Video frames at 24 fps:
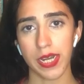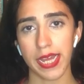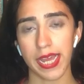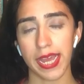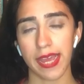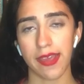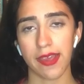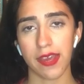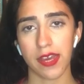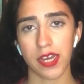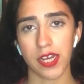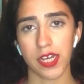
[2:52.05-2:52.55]

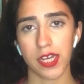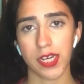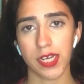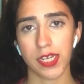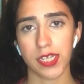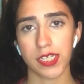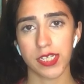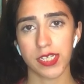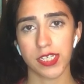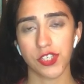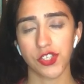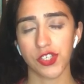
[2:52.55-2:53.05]
and
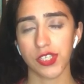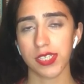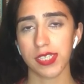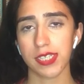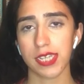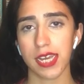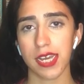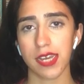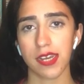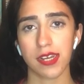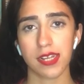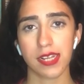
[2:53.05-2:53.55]
just
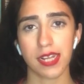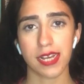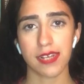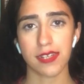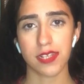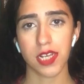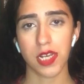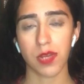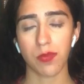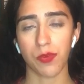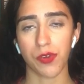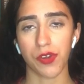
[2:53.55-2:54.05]
like a classic
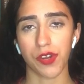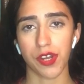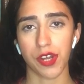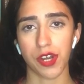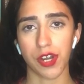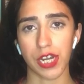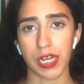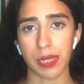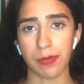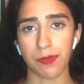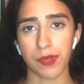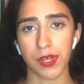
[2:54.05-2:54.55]

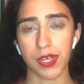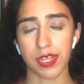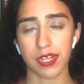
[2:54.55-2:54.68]
Moriarty book,